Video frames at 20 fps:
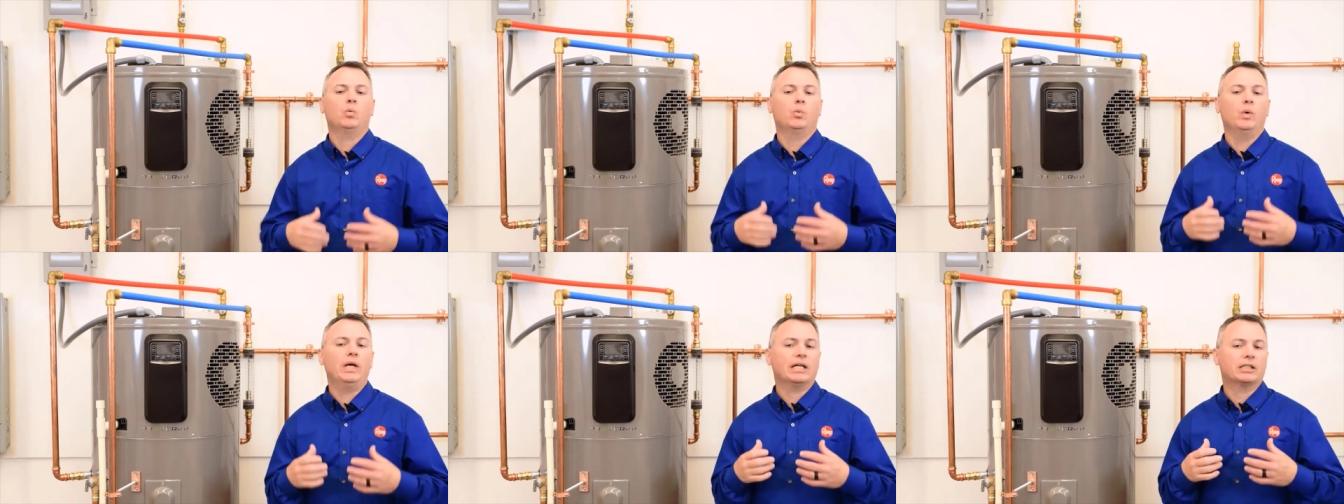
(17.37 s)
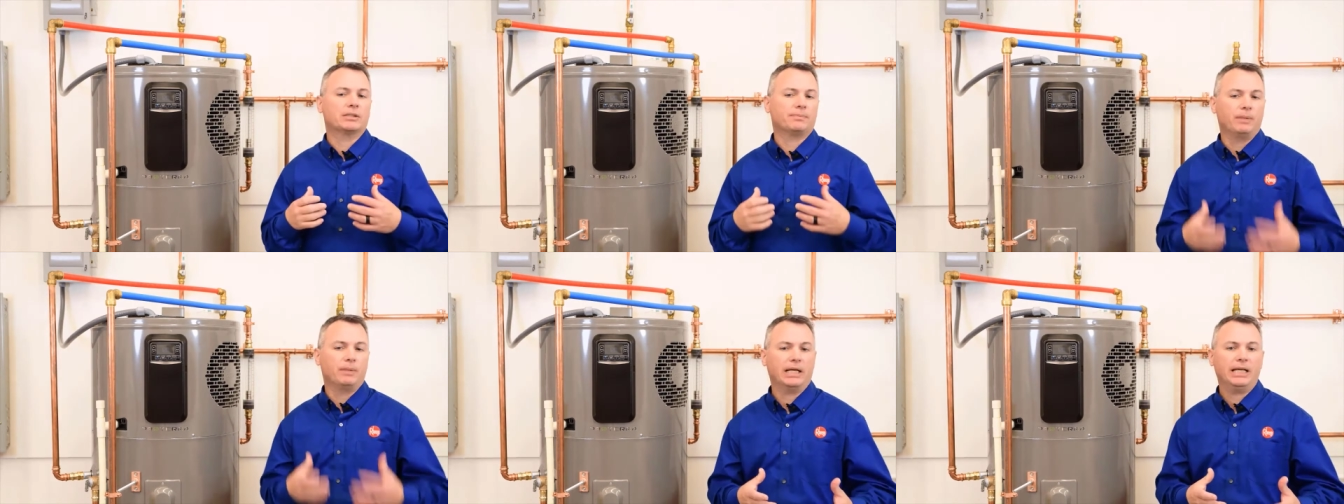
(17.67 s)
we
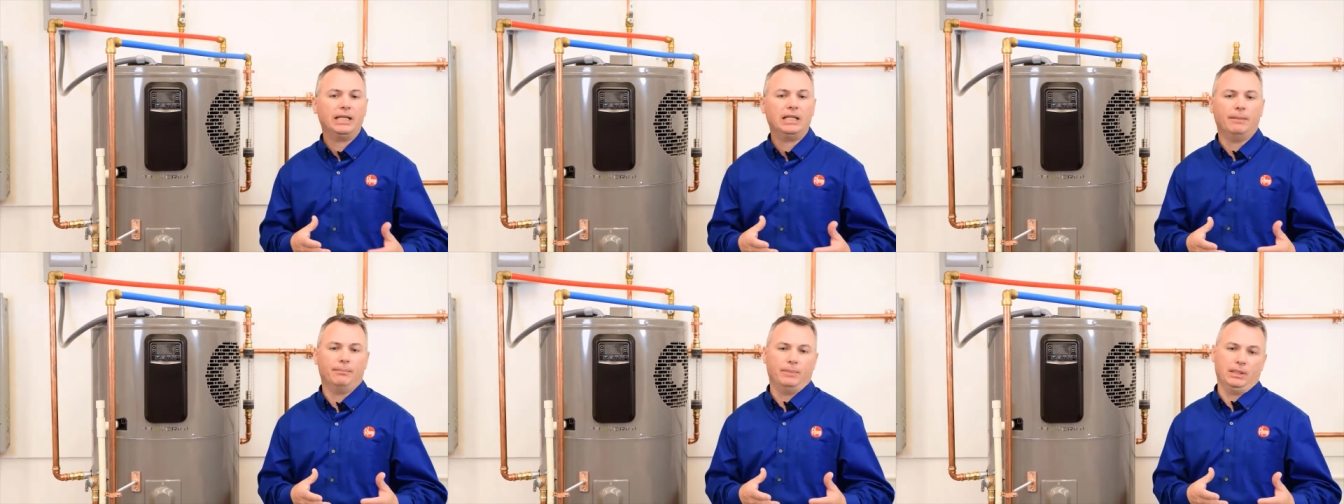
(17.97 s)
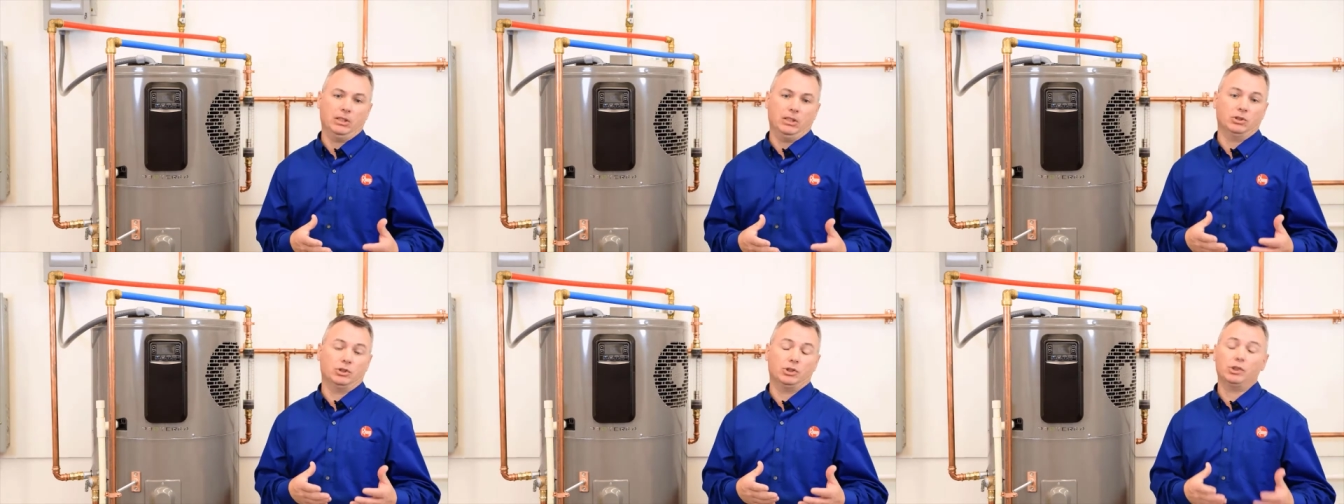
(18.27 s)
explained that
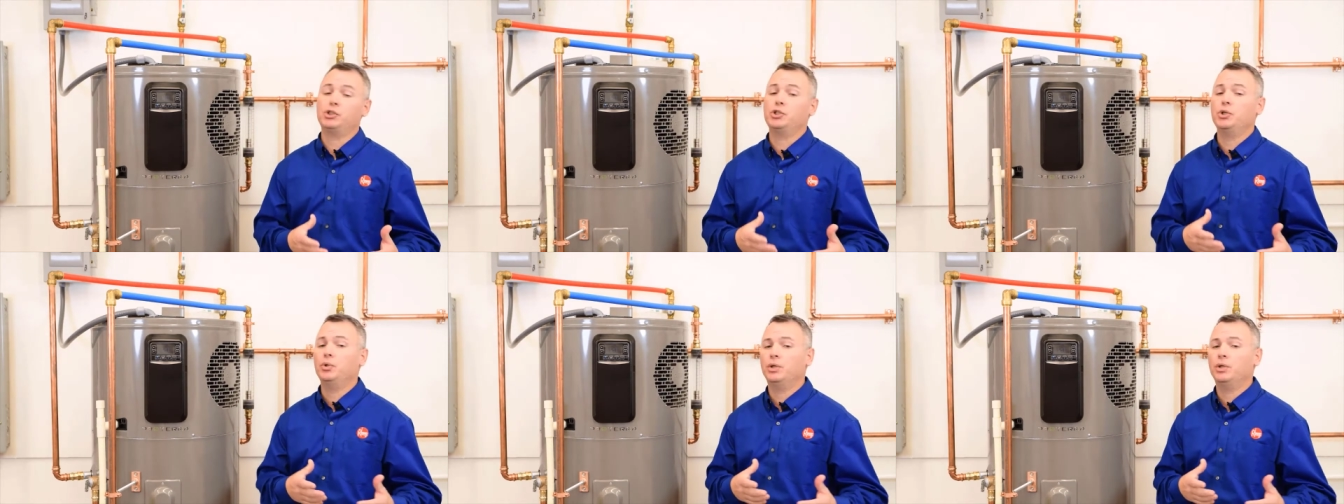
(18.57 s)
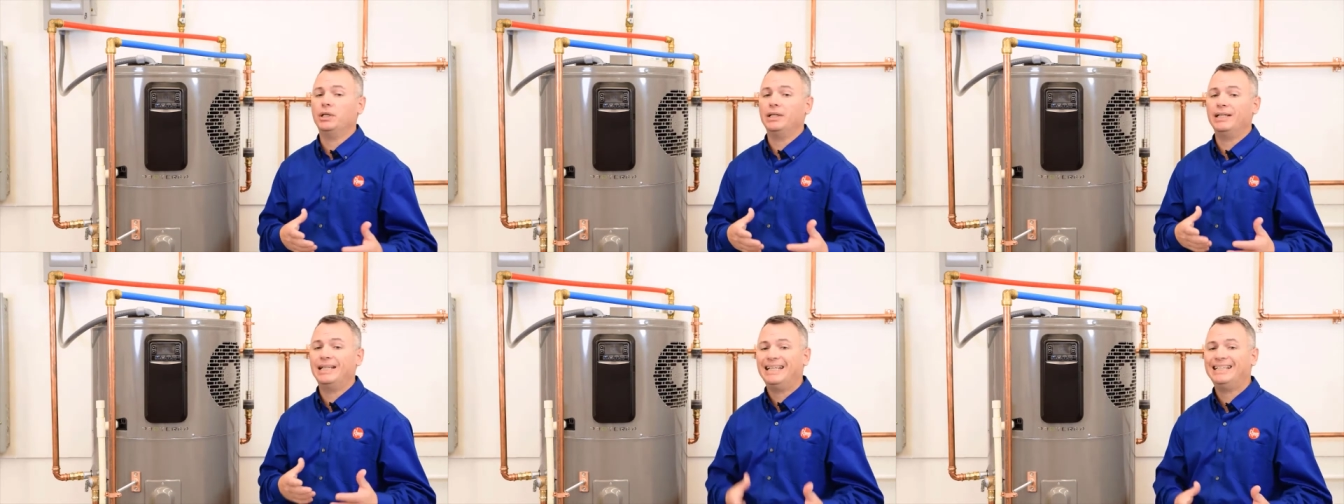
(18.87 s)
because this
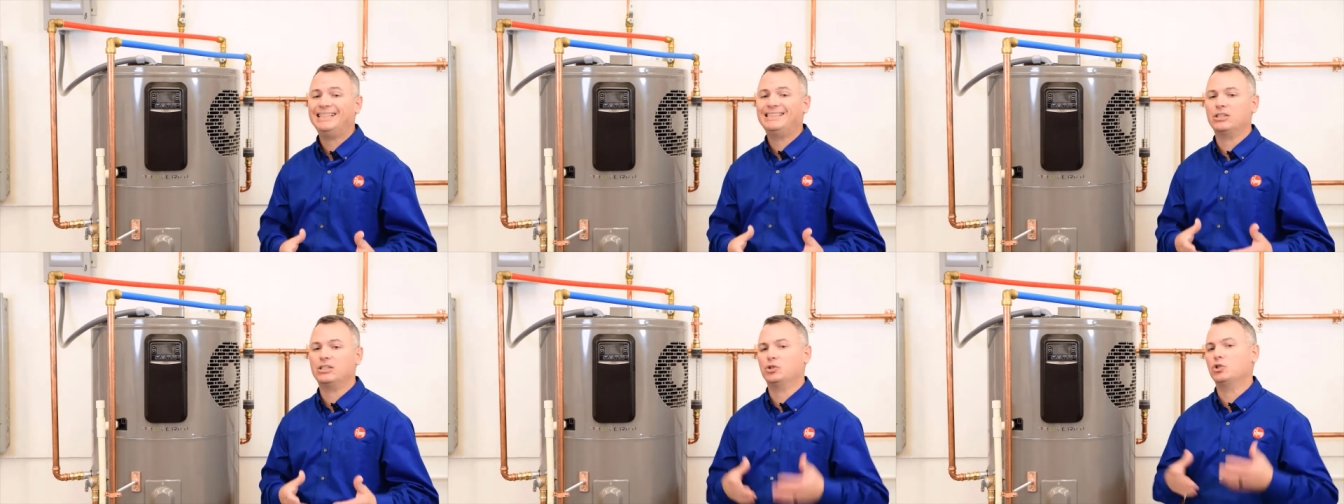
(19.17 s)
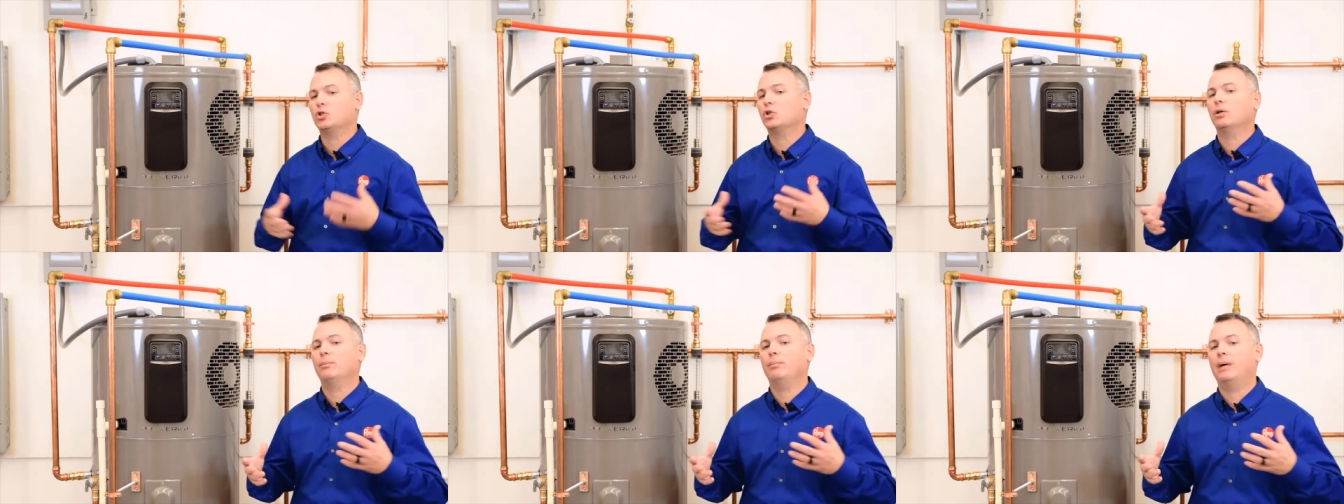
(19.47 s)
unit needs a
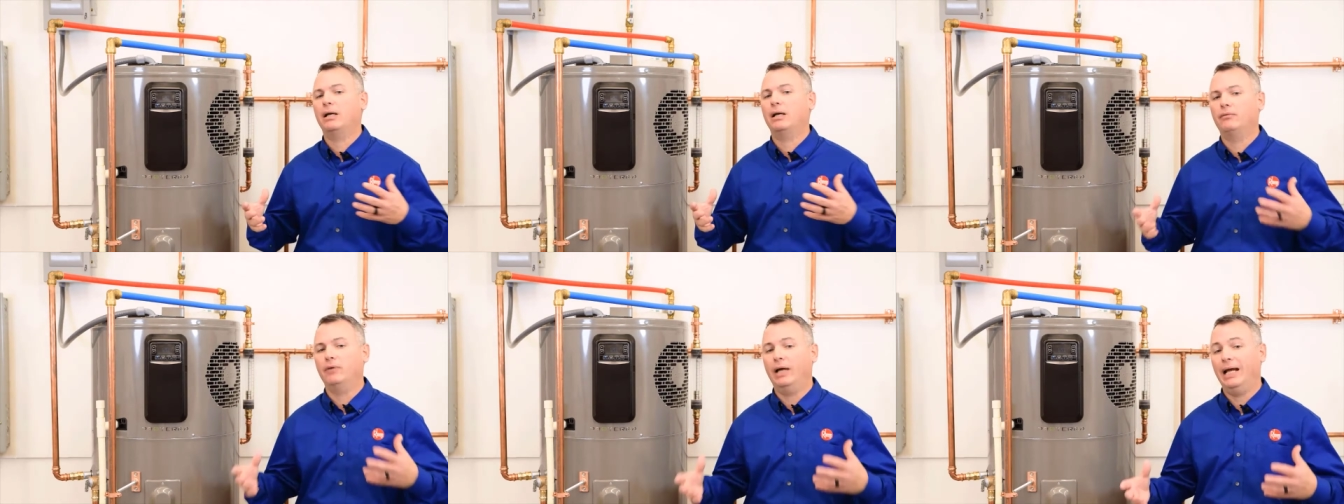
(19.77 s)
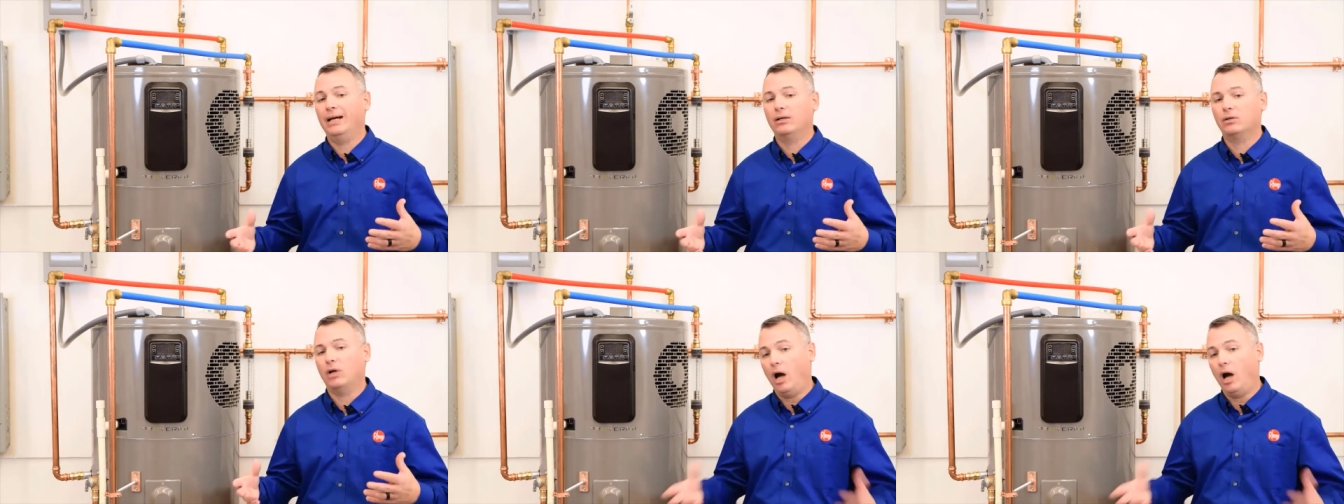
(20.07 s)
certain amount of
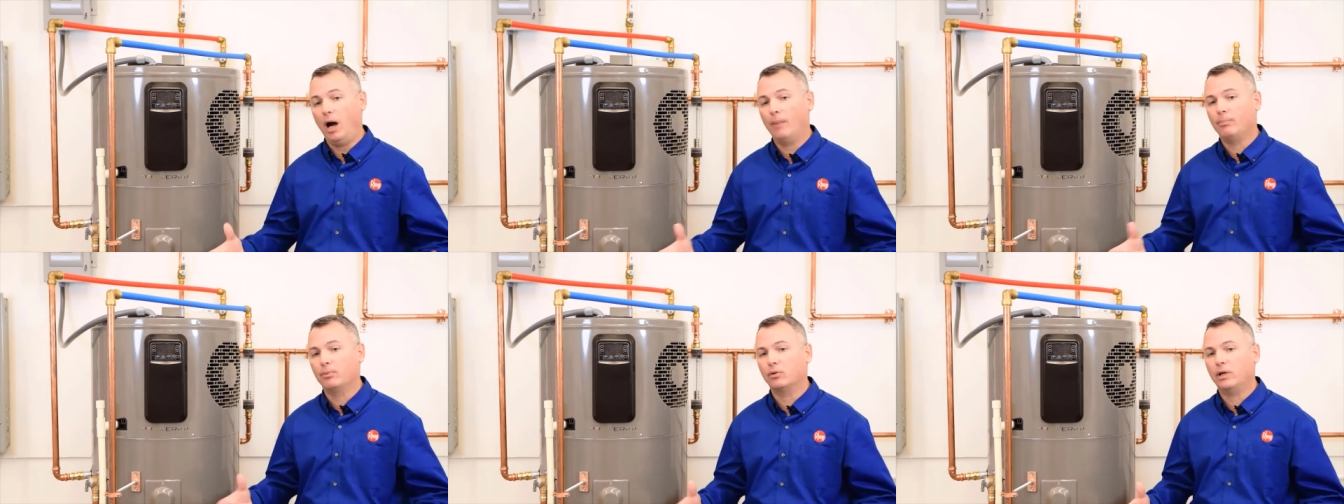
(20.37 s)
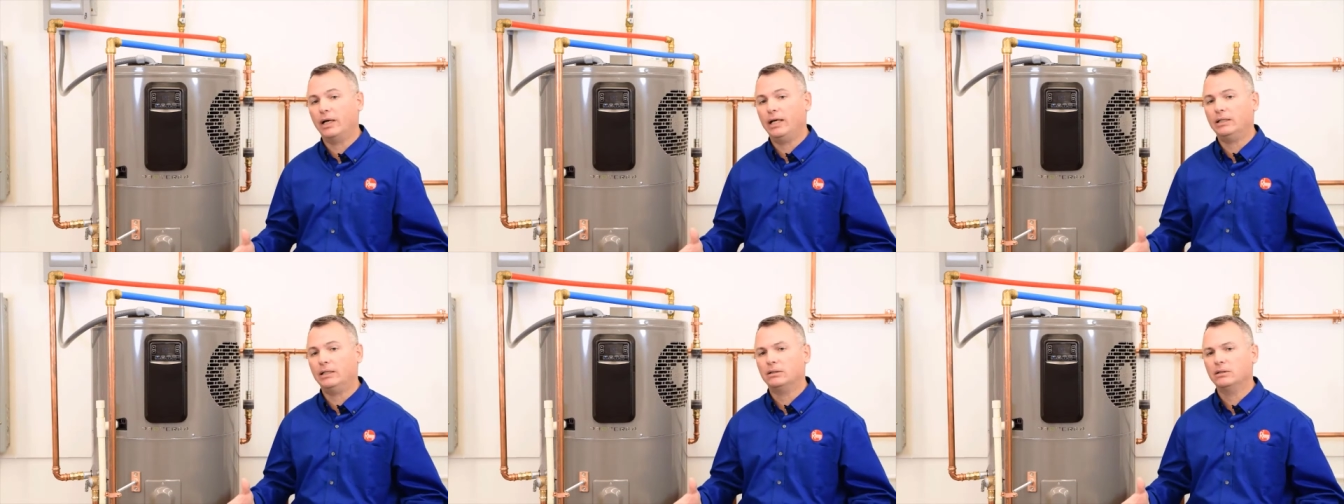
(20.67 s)
air to
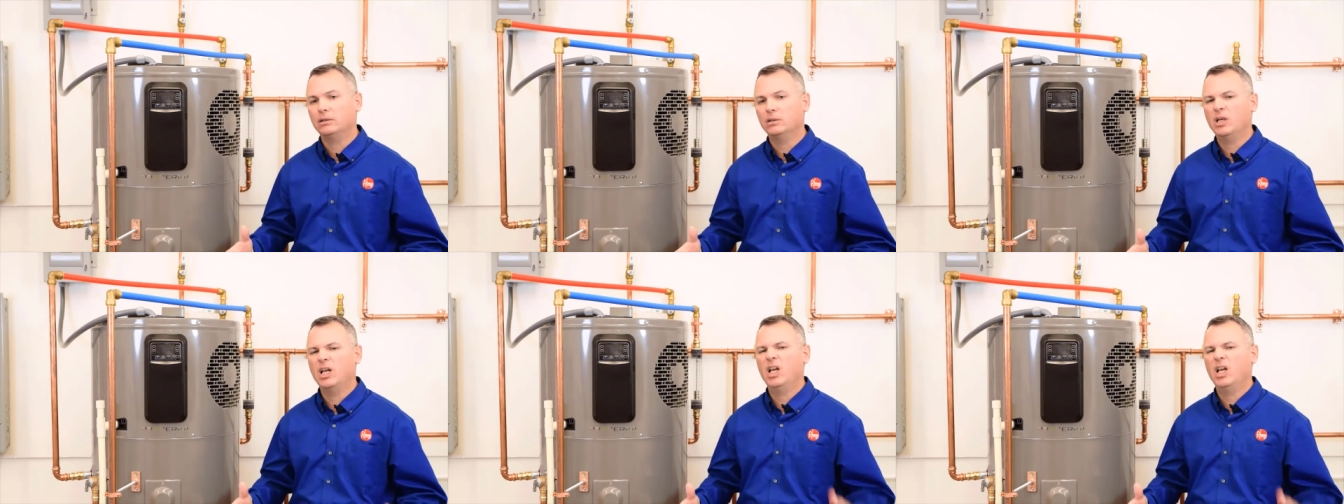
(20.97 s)
operate,